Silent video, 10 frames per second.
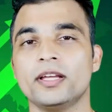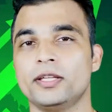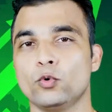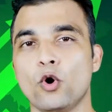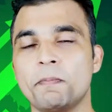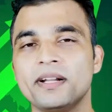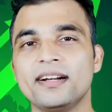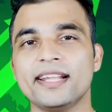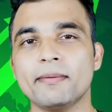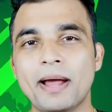You open a
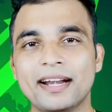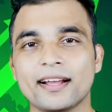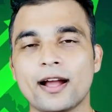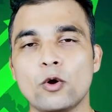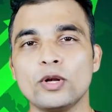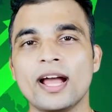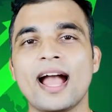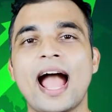demat account